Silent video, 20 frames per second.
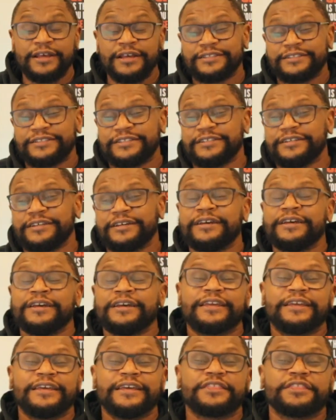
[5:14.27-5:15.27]
to
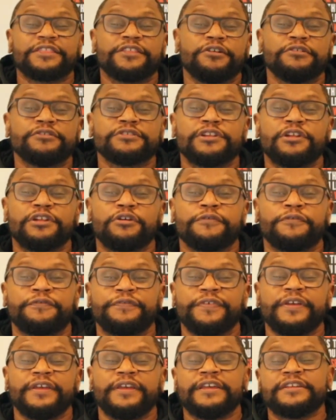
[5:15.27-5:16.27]
get those lower
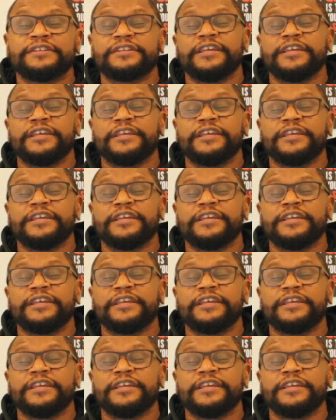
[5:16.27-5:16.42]
fees,